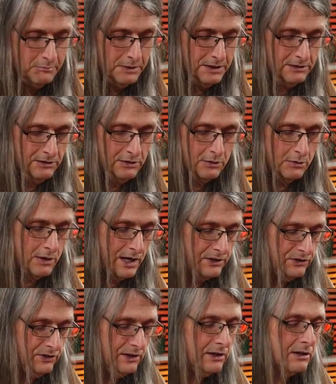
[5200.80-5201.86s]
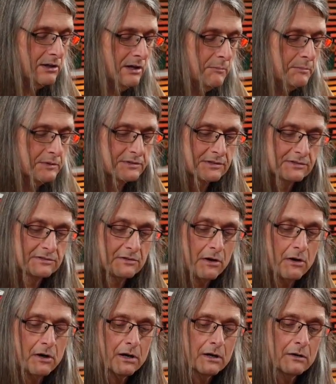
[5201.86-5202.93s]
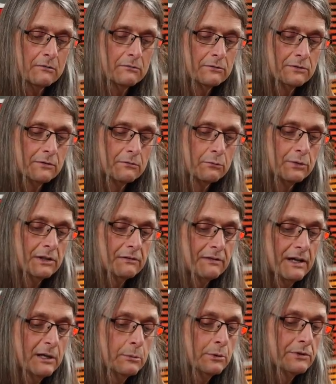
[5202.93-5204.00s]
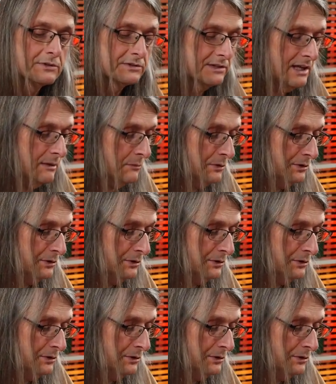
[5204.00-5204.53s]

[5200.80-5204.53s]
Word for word: But yeah. you know, I think compasses are really valuable in this game.